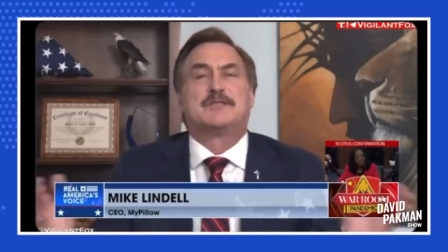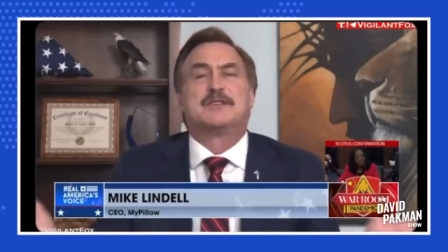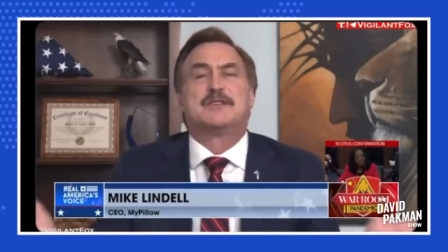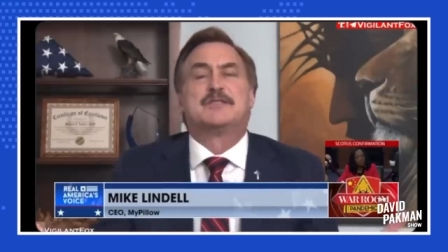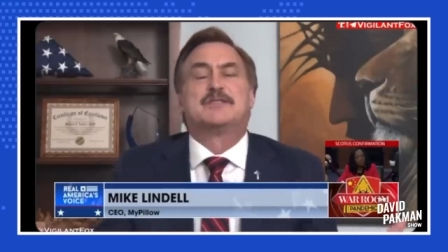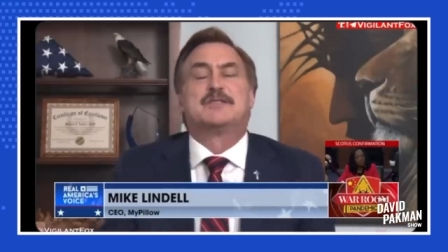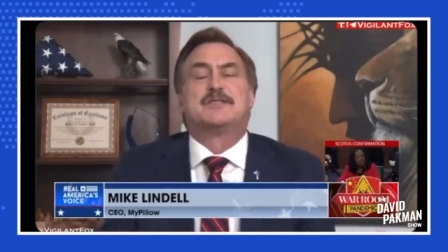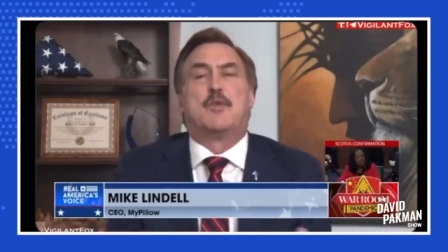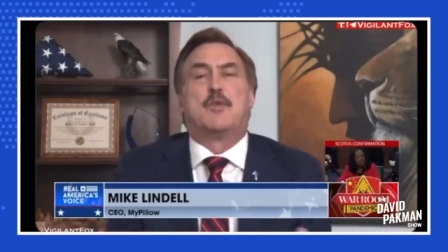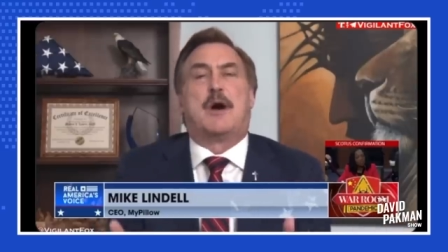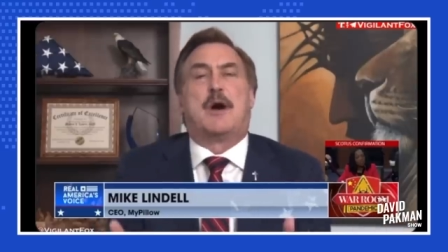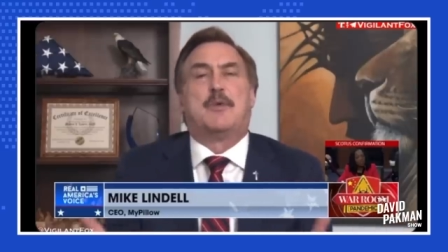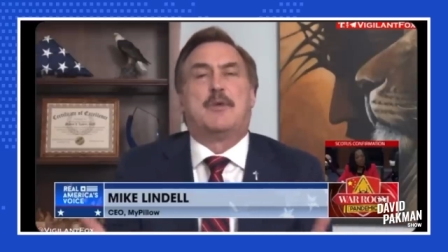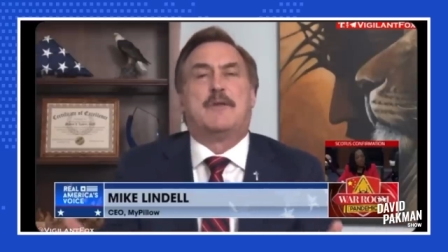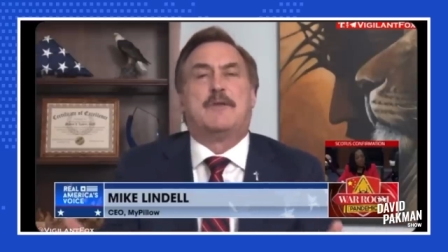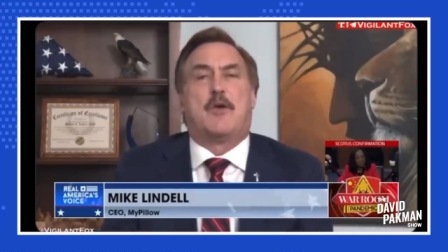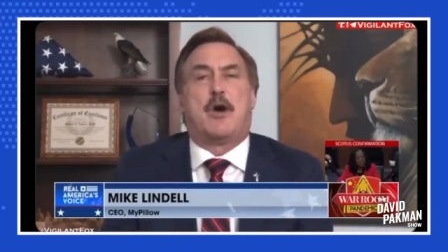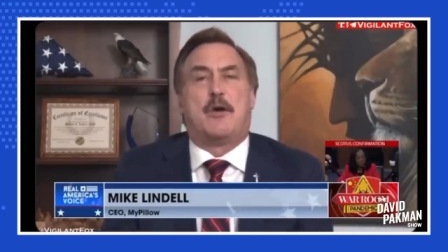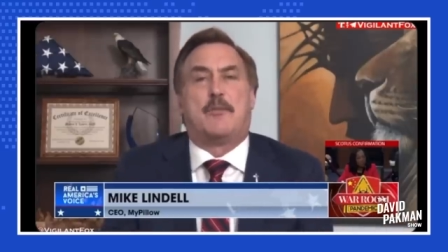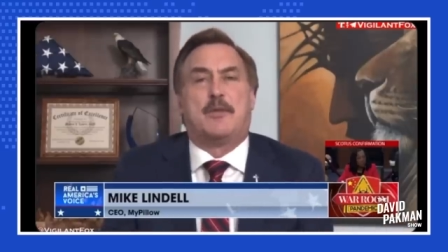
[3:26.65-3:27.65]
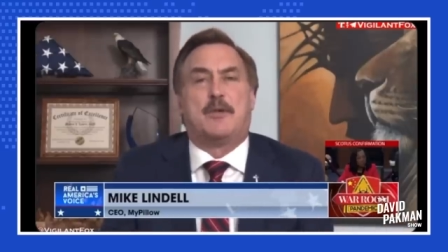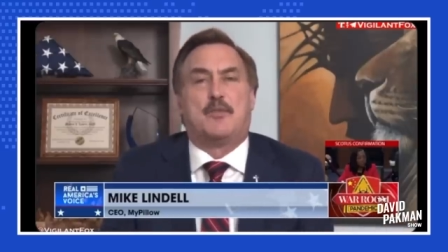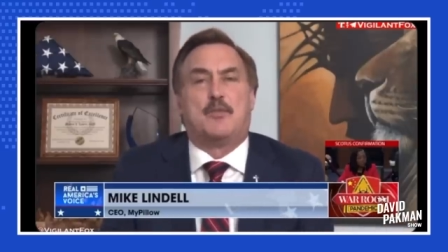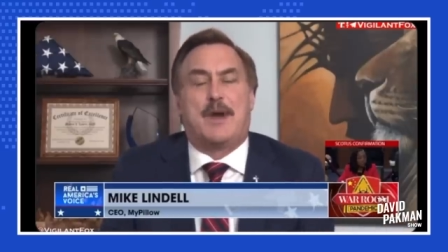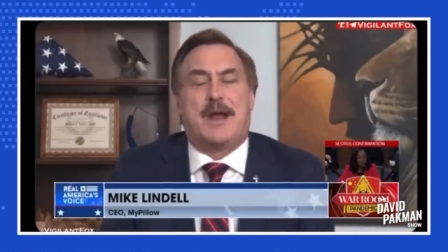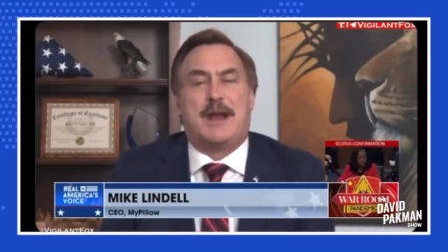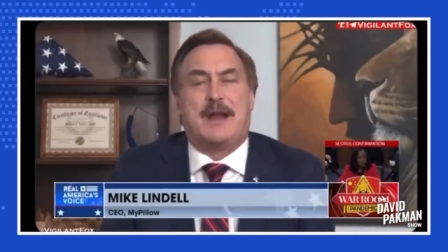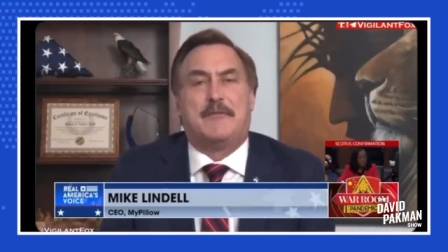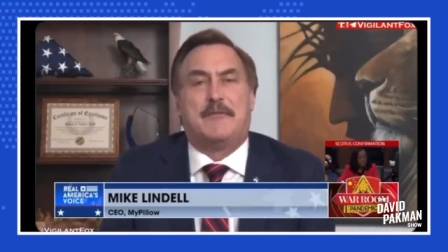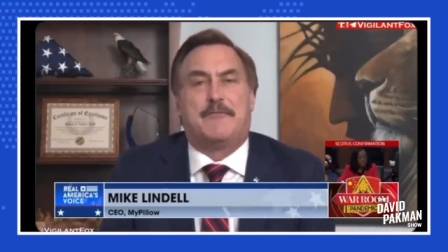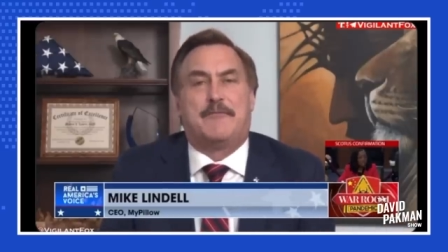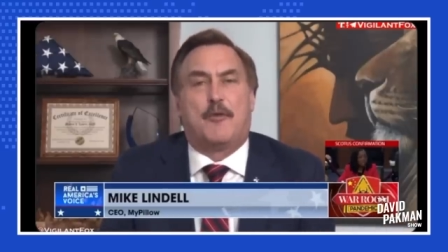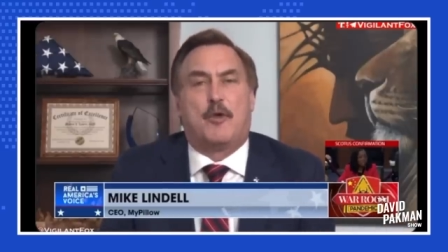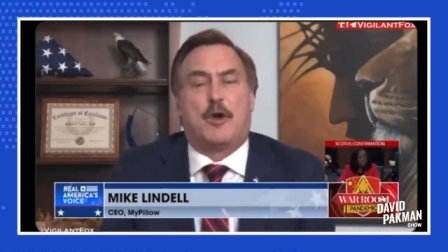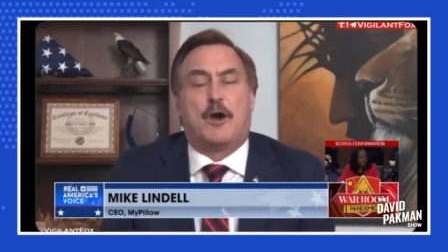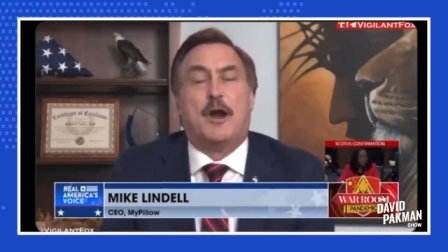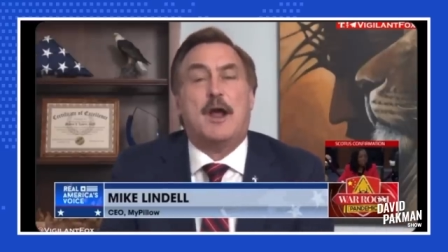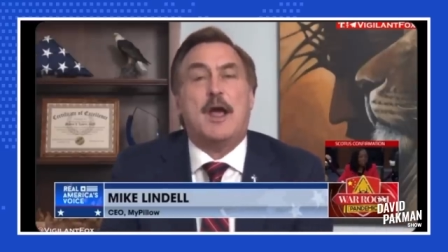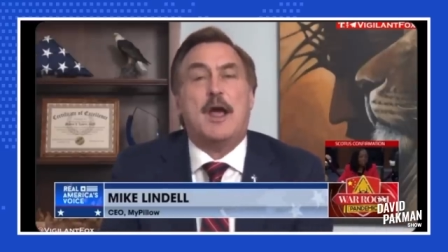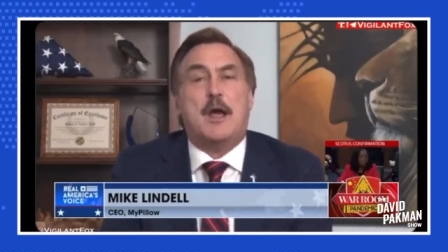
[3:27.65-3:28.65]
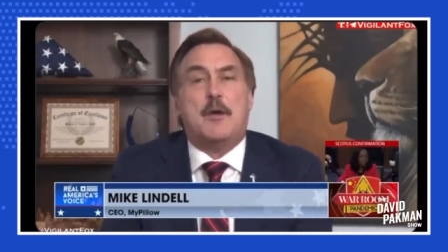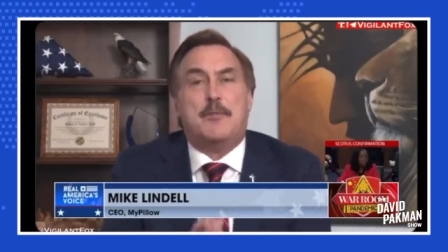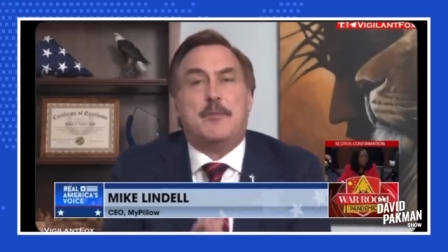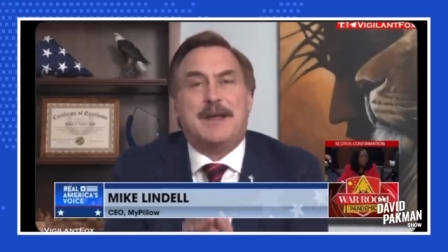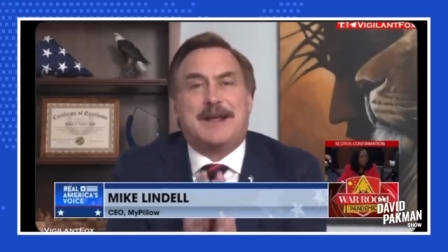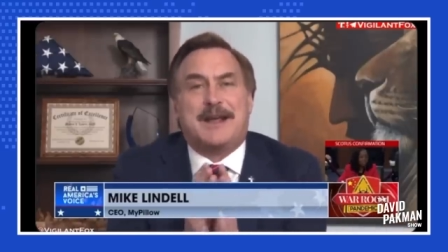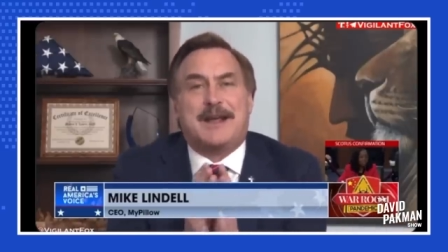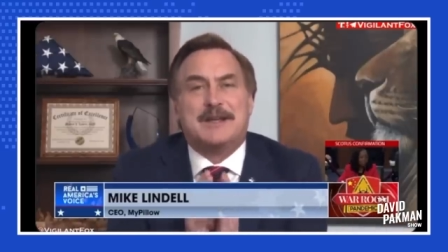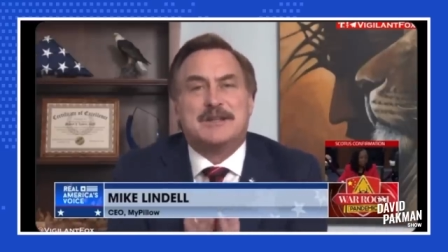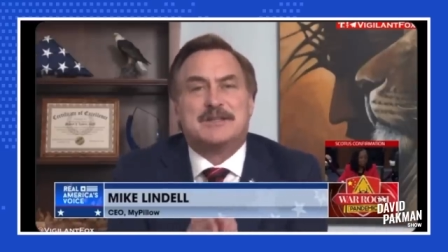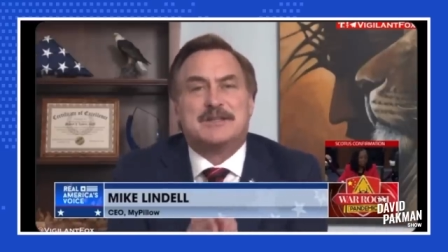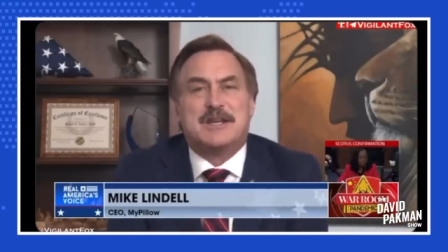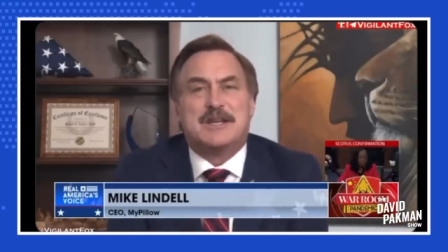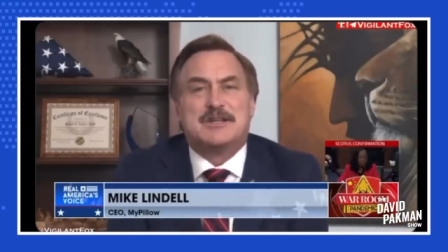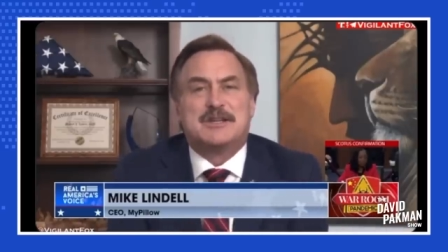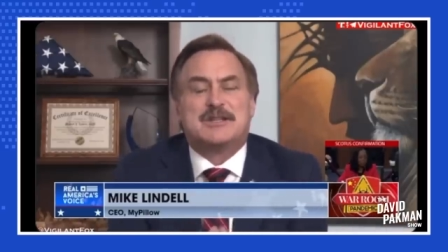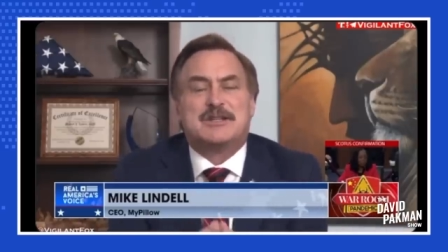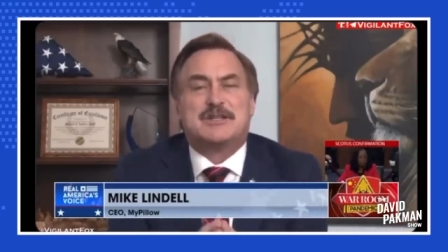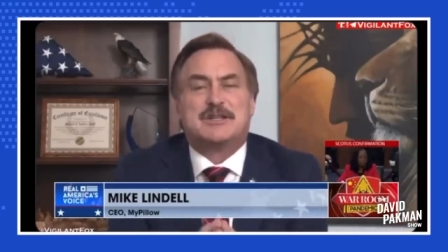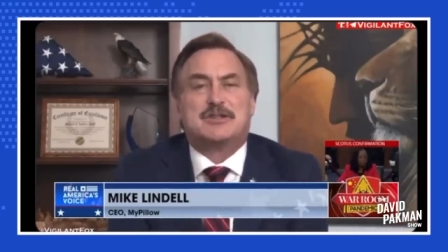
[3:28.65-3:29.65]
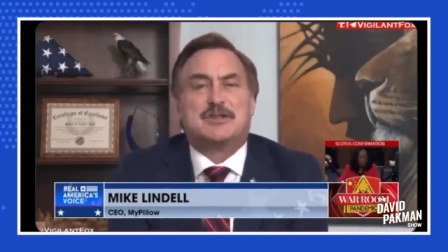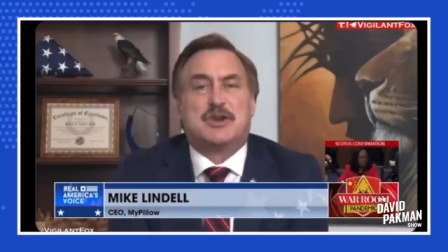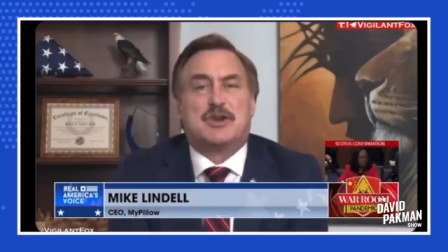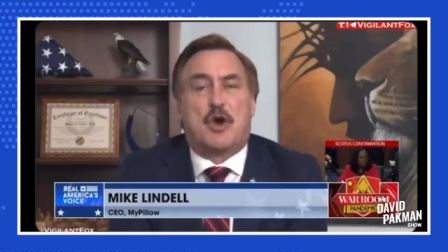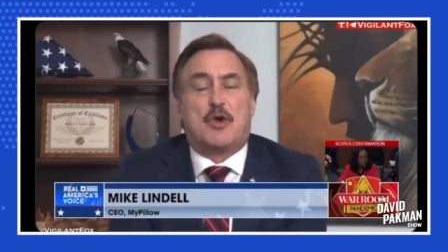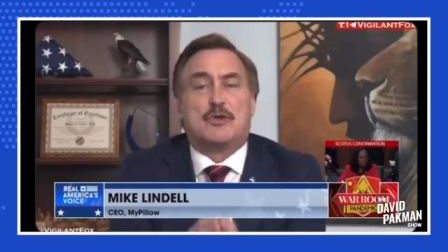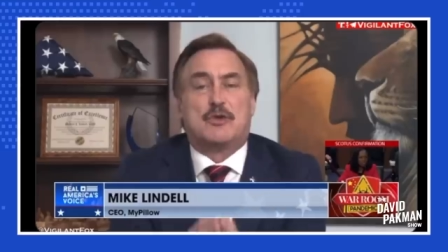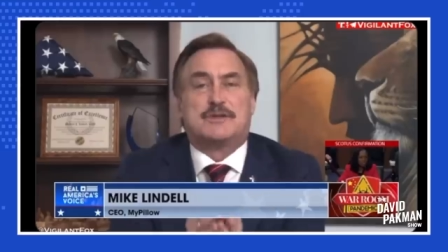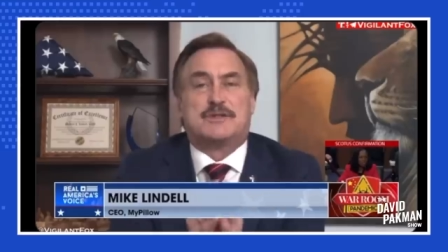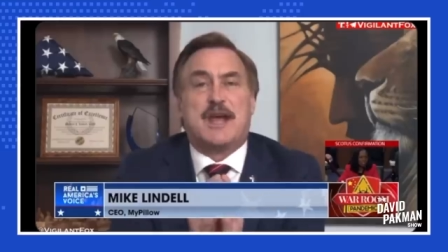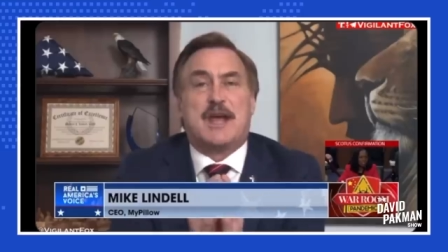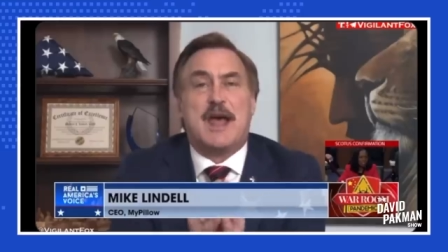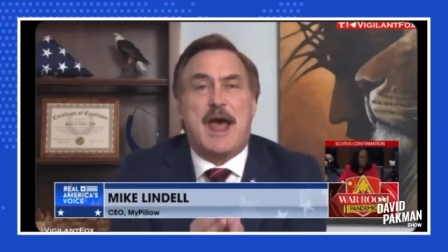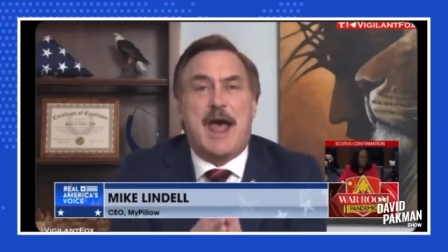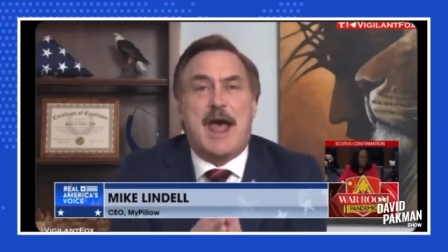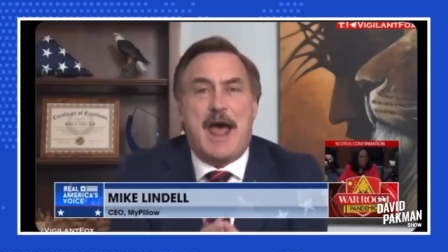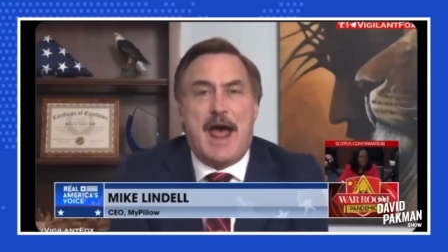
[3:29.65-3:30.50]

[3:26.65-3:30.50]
This is the one we've all been waiting for because this shows